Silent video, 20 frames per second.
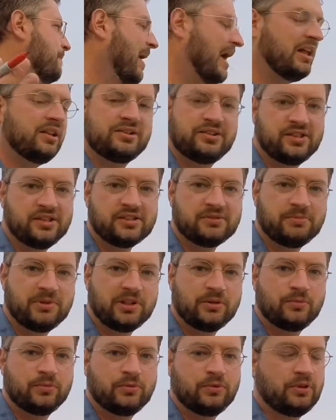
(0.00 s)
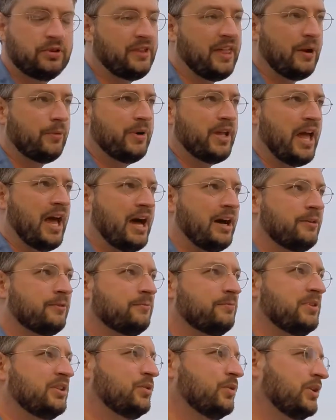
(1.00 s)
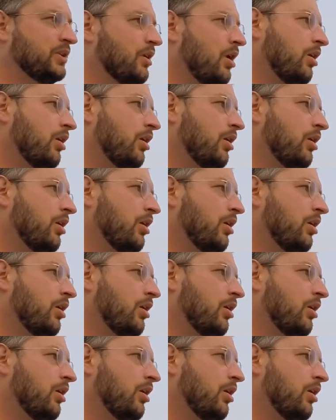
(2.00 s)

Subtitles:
balances that we have between